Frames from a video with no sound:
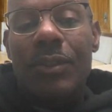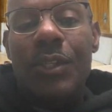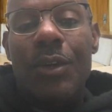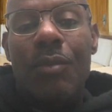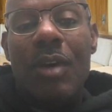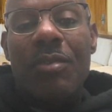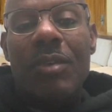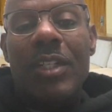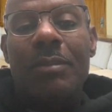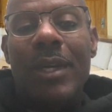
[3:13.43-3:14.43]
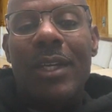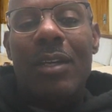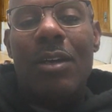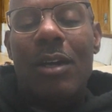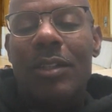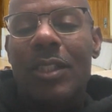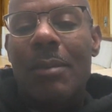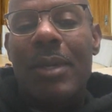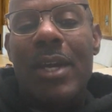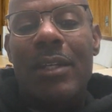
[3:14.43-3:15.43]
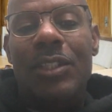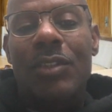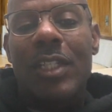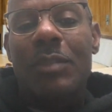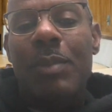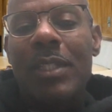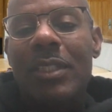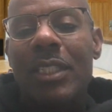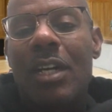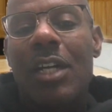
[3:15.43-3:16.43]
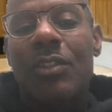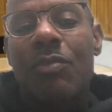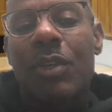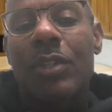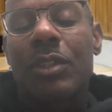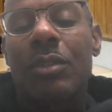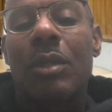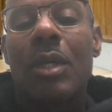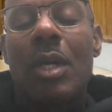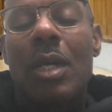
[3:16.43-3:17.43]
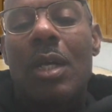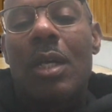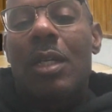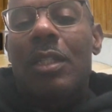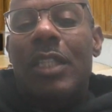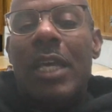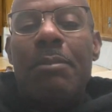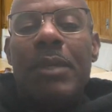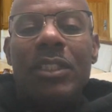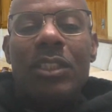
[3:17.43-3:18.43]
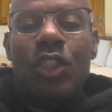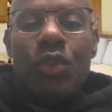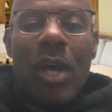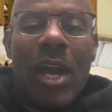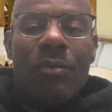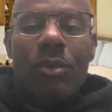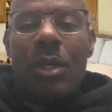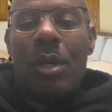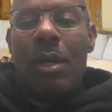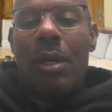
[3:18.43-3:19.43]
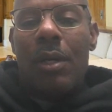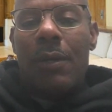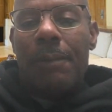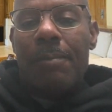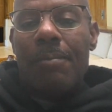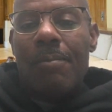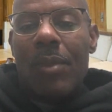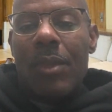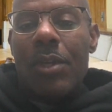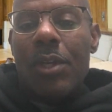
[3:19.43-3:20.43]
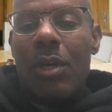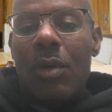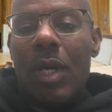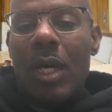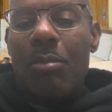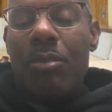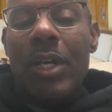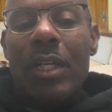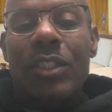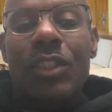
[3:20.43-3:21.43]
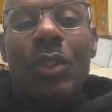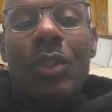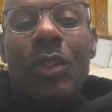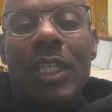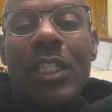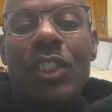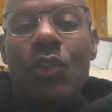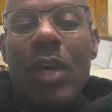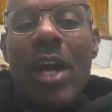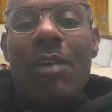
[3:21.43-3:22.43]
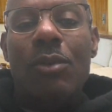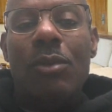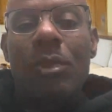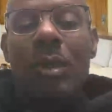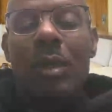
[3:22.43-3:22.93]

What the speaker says: referees making calls coming down the stretch, especially controversial. They missed the travel call. You know, Breanna Stewart did travel